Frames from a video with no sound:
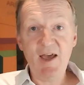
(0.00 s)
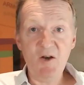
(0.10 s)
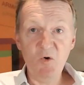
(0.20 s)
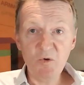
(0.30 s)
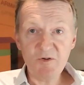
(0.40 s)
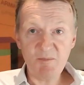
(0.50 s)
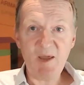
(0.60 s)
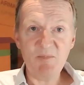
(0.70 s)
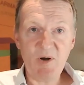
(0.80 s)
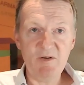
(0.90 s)
and
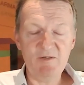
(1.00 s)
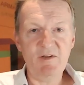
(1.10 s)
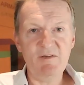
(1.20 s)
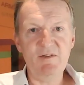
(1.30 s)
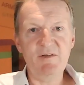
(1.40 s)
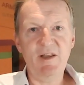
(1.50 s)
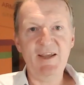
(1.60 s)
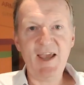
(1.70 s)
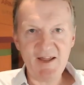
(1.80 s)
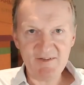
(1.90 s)
automate processes
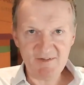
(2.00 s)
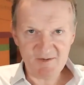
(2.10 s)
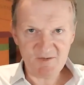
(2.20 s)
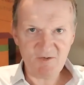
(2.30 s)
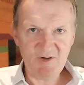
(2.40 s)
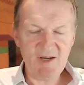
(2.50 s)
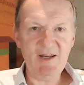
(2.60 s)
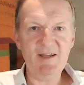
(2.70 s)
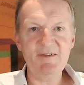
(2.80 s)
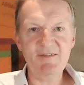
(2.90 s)
like candidate screening,